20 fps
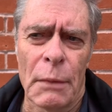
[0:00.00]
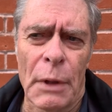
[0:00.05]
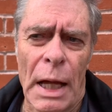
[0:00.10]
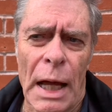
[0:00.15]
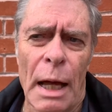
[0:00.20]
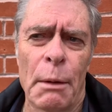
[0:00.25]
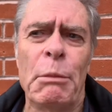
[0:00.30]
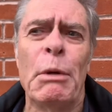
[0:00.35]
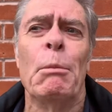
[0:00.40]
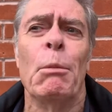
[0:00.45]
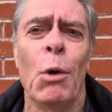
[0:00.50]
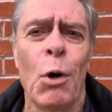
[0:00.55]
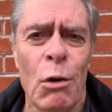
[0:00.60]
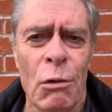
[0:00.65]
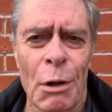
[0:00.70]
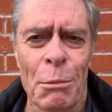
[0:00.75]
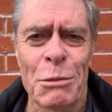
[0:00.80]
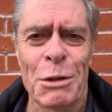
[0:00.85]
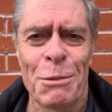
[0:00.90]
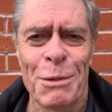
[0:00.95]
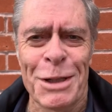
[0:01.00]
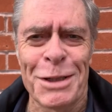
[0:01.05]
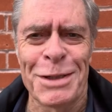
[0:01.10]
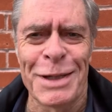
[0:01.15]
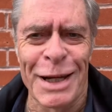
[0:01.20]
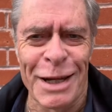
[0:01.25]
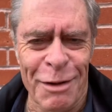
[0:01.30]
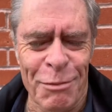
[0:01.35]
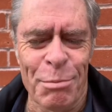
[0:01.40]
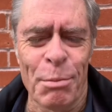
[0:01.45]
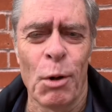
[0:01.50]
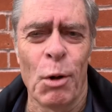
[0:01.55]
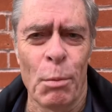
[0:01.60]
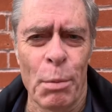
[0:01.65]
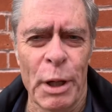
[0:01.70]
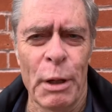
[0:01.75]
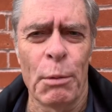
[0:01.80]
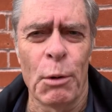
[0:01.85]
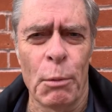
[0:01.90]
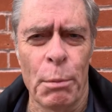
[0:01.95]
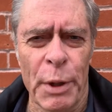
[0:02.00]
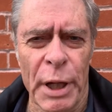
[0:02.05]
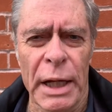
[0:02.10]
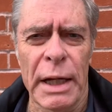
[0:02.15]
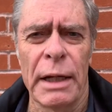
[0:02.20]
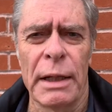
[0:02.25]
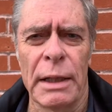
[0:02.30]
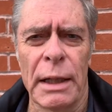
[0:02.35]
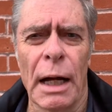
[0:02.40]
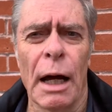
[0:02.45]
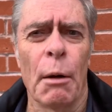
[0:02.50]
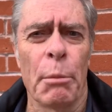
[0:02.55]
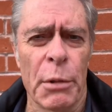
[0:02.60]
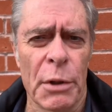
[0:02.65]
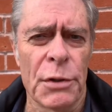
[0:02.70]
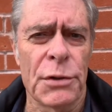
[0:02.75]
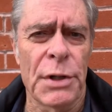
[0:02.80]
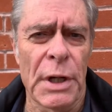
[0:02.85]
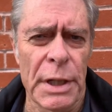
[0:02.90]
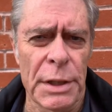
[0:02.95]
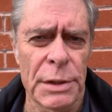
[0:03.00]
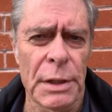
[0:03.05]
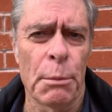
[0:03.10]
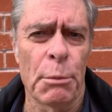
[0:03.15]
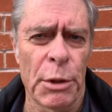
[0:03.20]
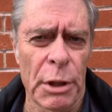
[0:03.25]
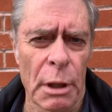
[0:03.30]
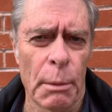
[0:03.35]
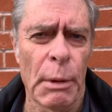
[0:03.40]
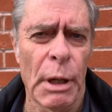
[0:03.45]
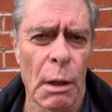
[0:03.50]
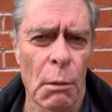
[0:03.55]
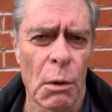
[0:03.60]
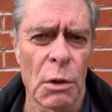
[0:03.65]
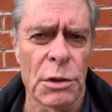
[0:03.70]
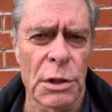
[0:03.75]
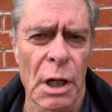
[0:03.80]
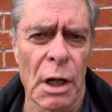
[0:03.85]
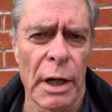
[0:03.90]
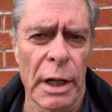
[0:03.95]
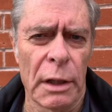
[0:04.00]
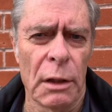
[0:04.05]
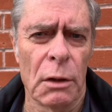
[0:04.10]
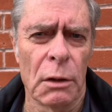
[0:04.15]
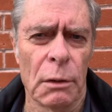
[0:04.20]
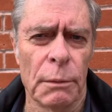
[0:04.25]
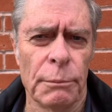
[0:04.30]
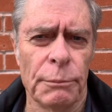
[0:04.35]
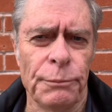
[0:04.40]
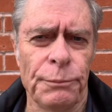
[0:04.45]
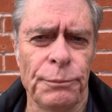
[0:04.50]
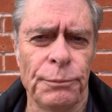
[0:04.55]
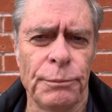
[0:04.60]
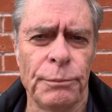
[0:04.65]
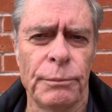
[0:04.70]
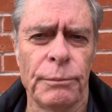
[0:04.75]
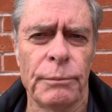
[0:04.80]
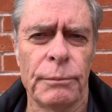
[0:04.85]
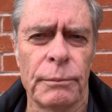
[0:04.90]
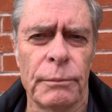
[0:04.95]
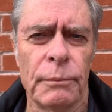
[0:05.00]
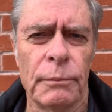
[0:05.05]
I'd be more optimistic if more people pick it up and say something about what's going on.